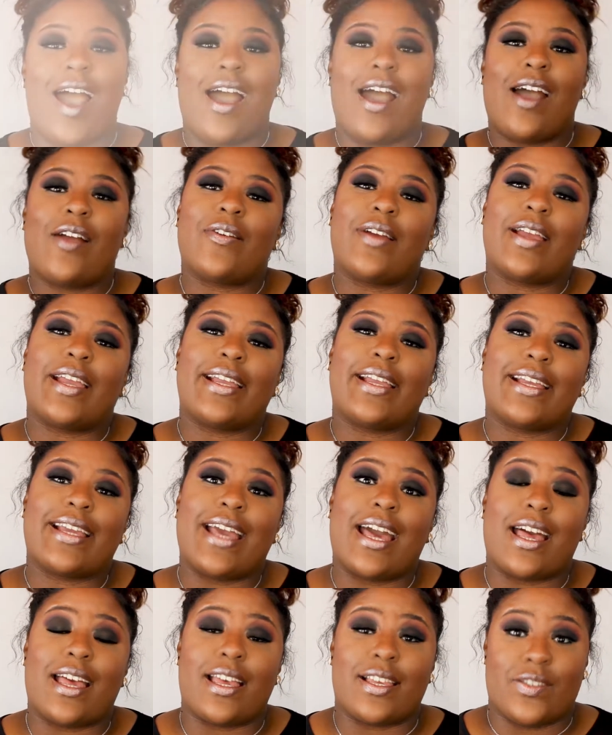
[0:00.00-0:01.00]
Alright
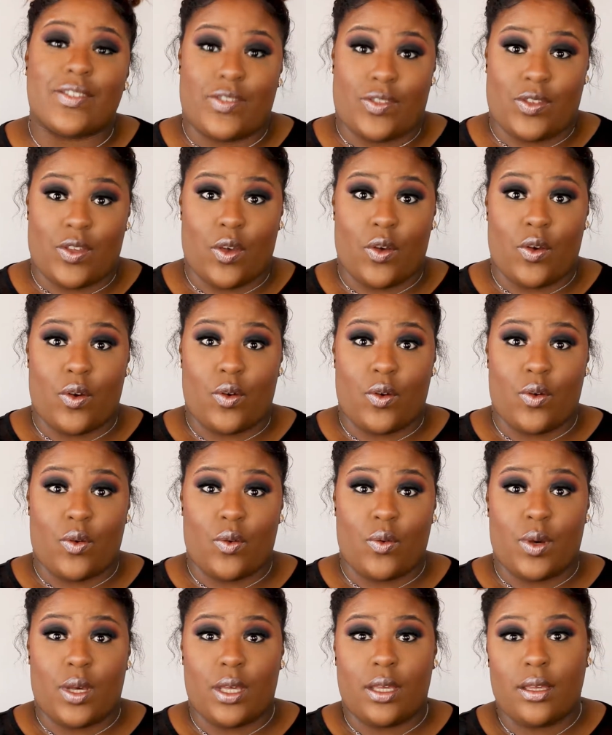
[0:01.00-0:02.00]
guys,
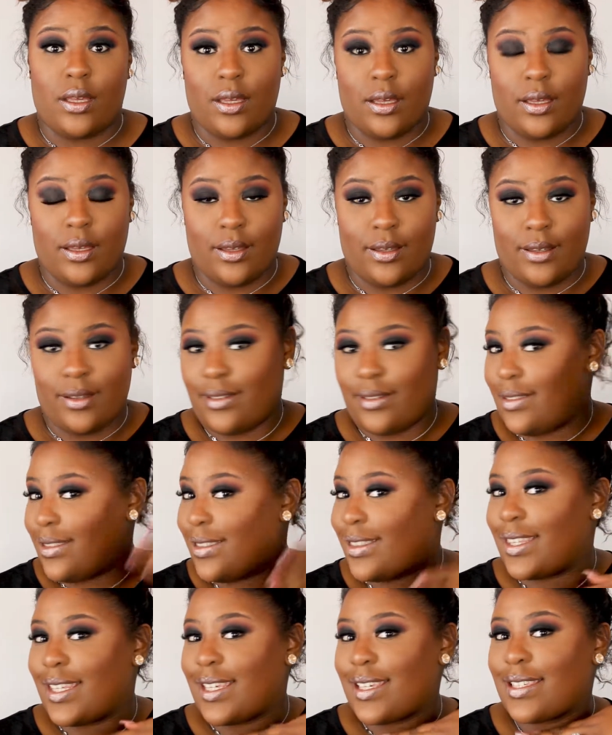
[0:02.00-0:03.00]
so
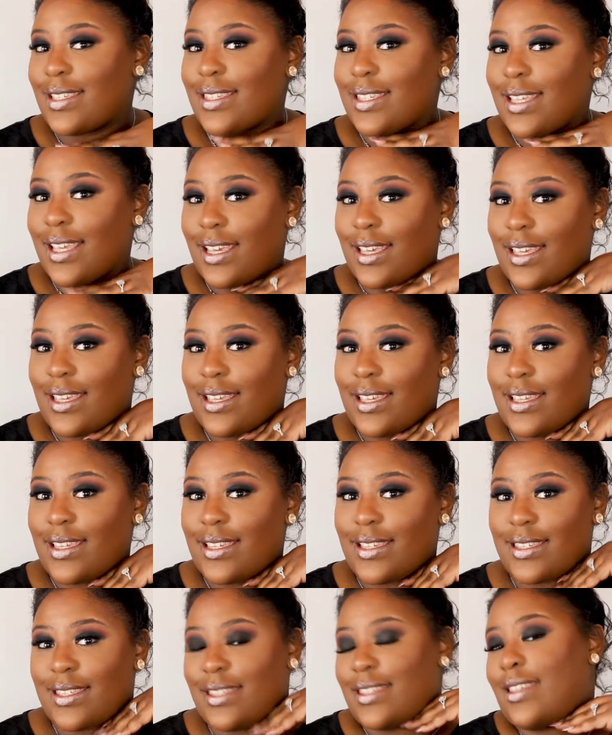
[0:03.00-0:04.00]
this
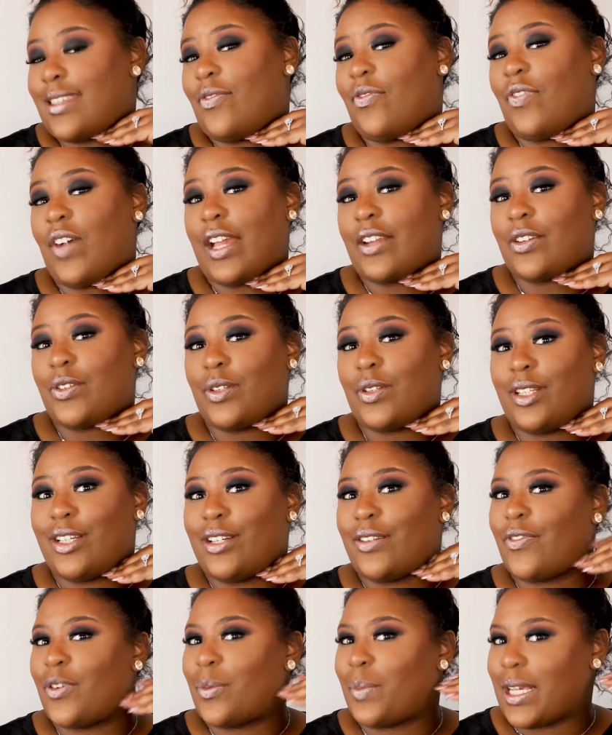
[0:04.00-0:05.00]
is the final
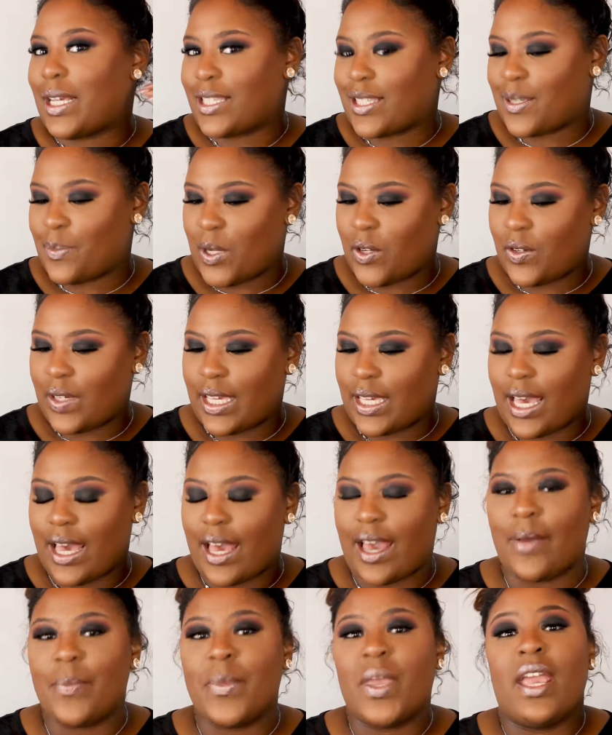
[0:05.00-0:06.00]
look for my smoky
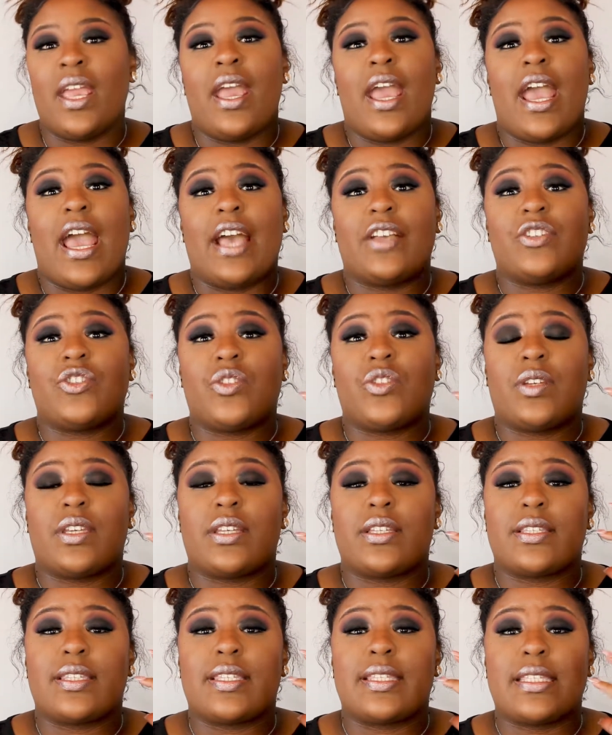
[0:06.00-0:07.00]
eye. As you
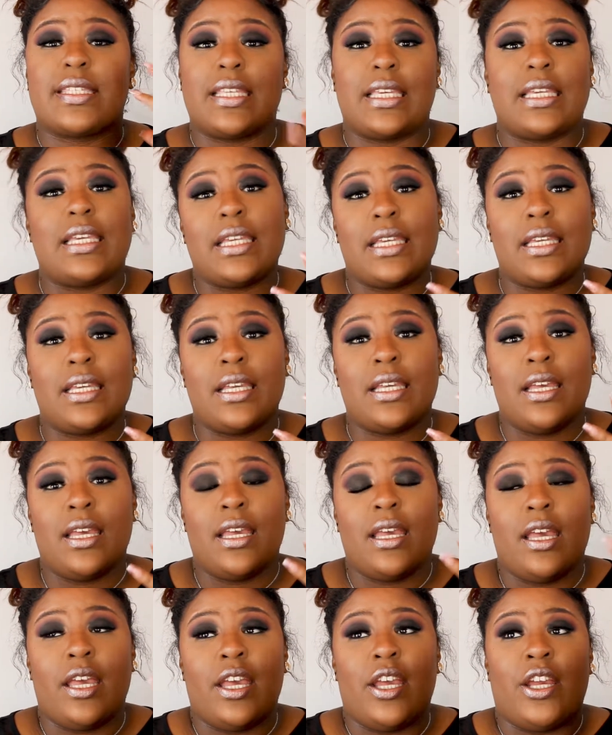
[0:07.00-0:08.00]
can see,
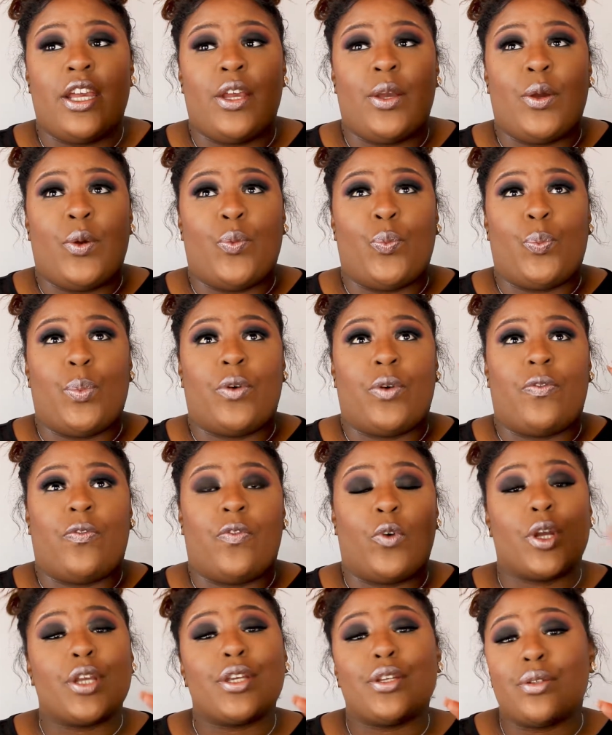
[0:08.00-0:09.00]

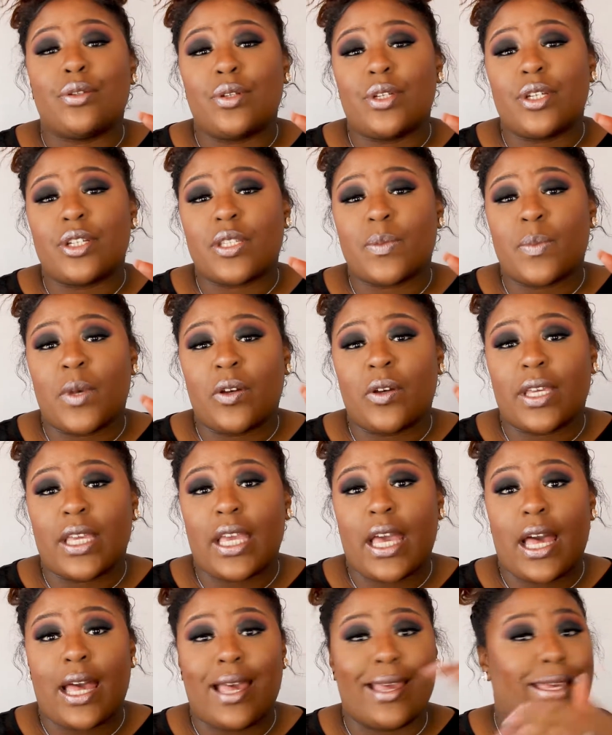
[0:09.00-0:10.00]
before you do your smoky
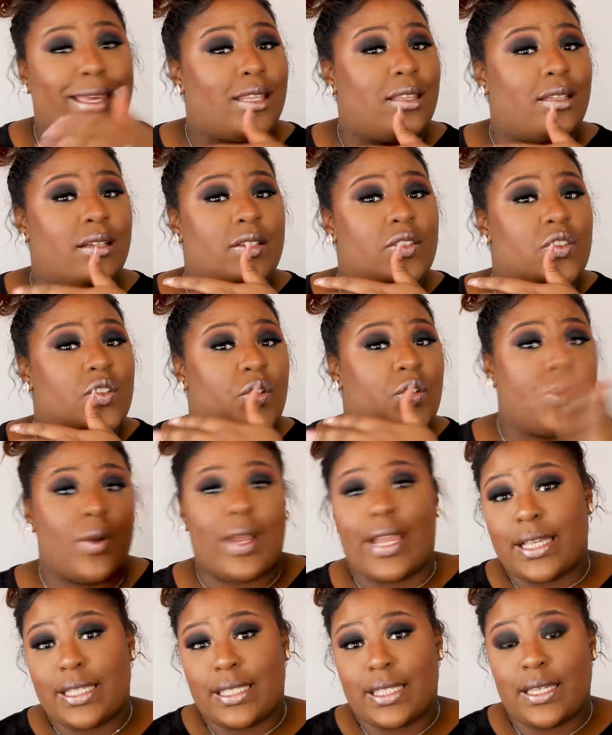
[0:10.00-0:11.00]
eye, it looks
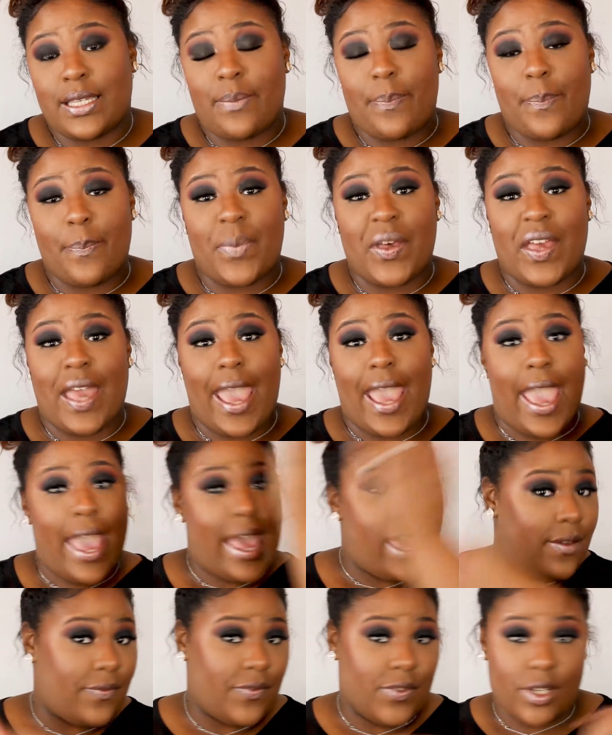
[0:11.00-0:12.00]
crazy, but
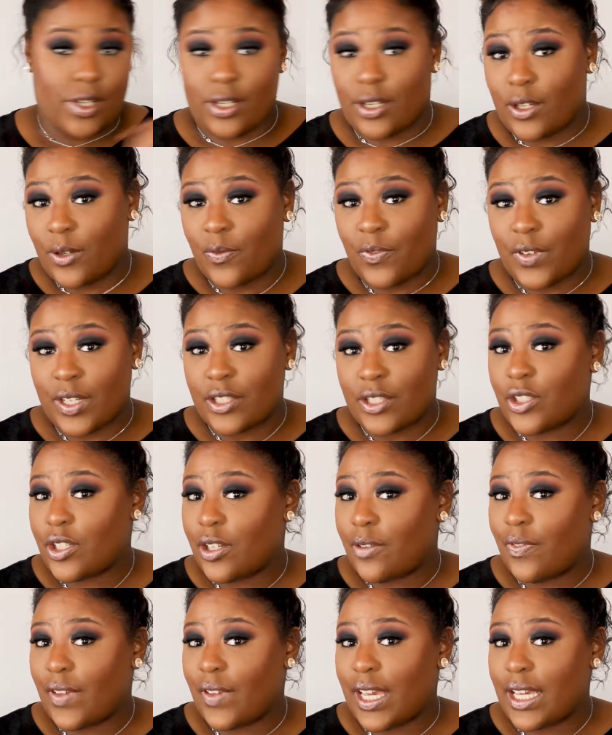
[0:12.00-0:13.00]
after you finish
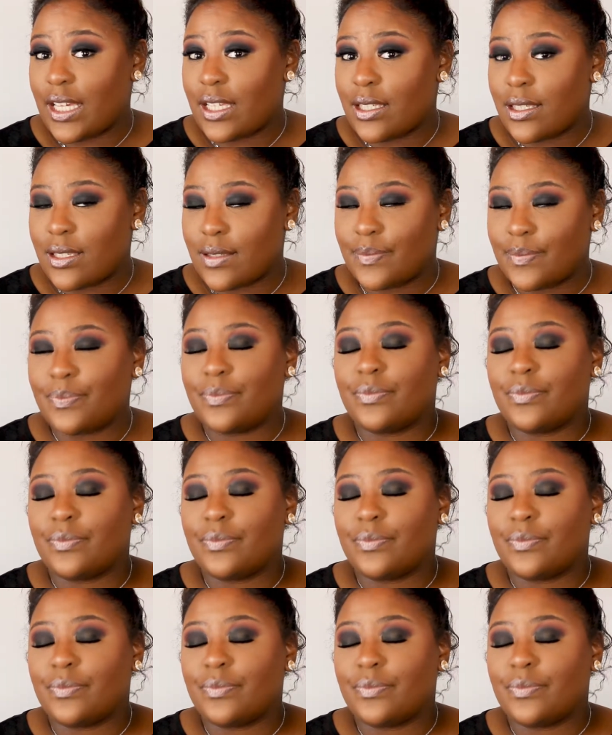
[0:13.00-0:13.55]
your face